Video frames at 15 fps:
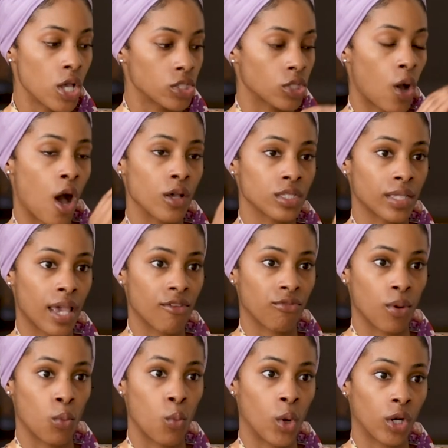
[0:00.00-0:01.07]
So I'll say
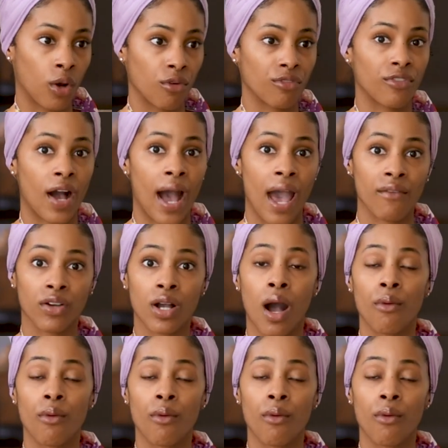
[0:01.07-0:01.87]
from one oh five,